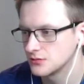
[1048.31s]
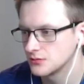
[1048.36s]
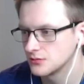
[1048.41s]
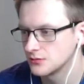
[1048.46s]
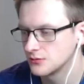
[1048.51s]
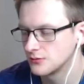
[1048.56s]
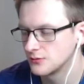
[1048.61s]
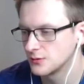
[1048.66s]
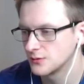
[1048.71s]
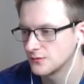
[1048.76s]

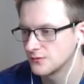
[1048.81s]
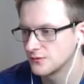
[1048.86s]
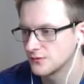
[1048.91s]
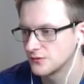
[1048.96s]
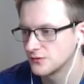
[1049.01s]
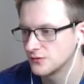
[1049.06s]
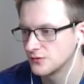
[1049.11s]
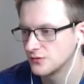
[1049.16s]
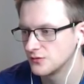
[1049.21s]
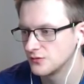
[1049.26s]
Overload for
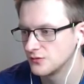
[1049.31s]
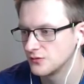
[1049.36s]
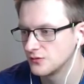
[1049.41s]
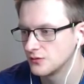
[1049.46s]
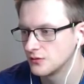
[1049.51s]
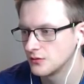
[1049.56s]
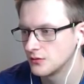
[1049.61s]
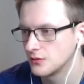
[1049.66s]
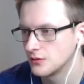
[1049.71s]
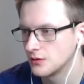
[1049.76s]
2.
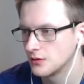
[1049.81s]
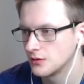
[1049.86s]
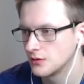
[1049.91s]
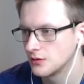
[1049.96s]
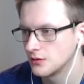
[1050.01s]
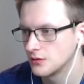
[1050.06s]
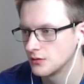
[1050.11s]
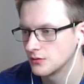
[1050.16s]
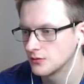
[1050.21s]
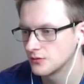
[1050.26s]

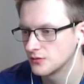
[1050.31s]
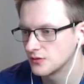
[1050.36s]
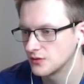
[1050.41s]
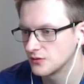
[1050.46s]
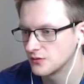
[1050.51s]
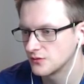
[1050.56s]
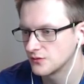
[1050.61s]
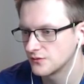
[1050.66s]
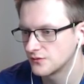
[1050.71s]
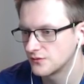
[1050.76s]
Go down
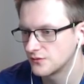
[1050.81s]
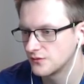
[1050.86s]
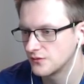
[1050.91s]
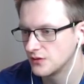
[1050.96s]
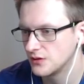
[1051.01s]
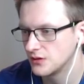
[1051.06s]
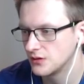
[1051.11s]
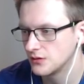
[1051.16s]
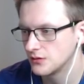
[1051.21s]
to 3.